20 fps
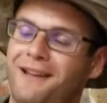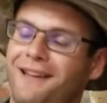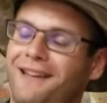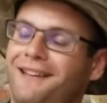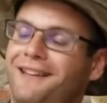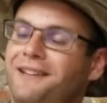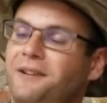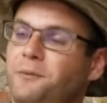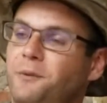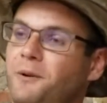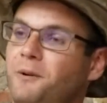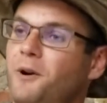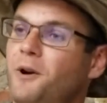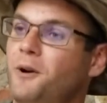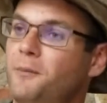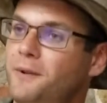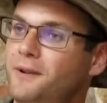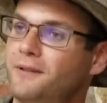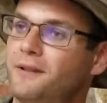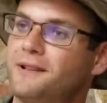And we were
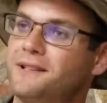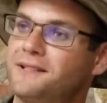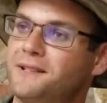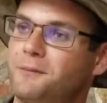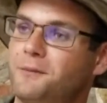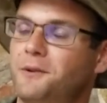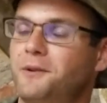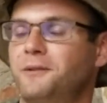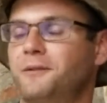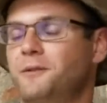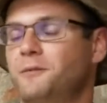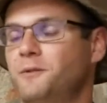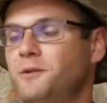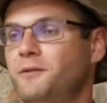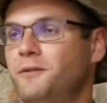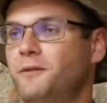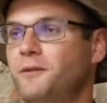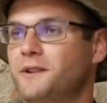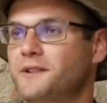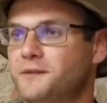hoping last summer to
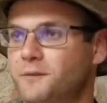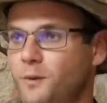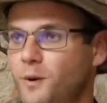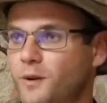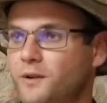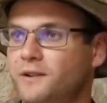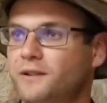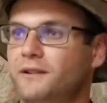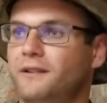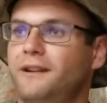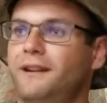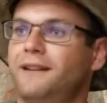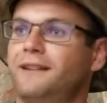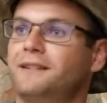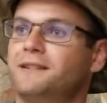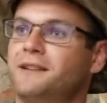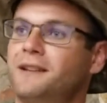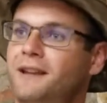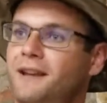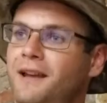remove the rest of Walter
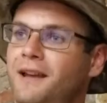and